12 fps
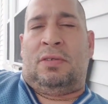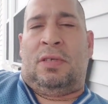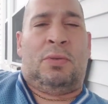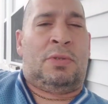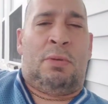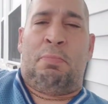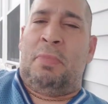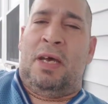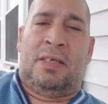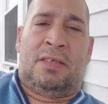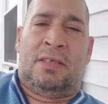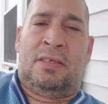It was a
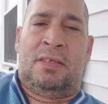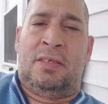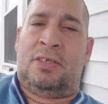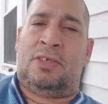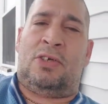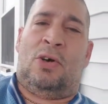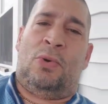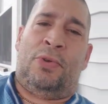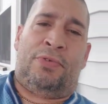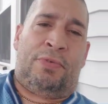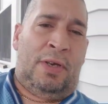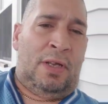mess. This is
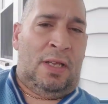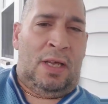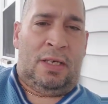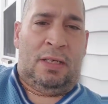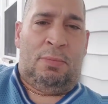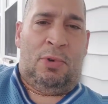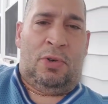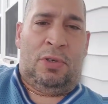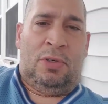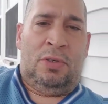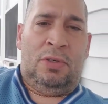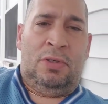going 3 o'clock in the morning.